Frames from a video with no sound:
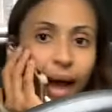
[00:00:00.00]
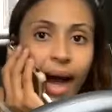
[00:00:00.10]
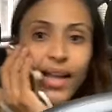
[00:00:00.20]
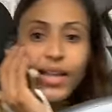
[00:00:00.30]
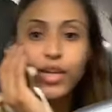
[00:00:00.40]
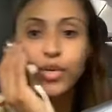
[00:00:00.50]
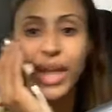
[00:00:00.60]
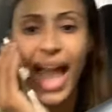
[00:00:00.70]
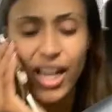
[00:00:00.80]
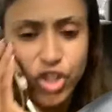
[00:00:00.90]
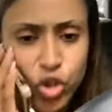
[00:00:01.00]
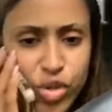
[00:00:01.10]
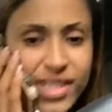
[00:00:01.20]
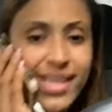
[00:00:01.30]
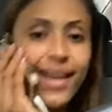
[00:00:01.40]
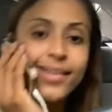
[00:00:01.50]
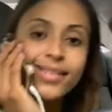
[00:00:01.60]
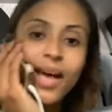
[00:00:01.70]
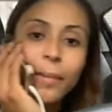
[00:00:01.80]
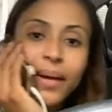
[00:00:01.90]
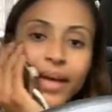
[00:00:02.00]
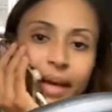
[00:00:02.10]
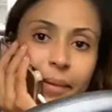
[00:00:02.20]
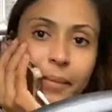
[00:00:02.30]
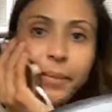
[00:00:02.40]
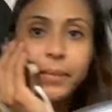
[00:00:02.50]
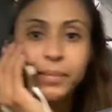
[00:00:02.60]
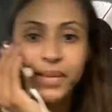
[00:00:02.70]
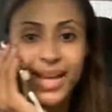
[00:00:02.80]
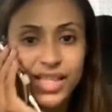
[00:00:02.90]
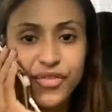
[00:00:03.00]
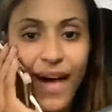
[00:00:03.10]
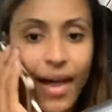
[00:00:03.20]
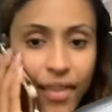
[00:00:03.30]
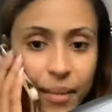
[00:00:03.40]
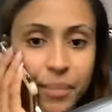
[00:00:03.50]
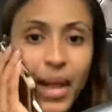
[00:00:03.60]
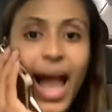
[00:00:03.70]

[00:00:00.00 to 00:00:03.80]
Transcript: Hallelujah. As you set us up again. Yes, Father.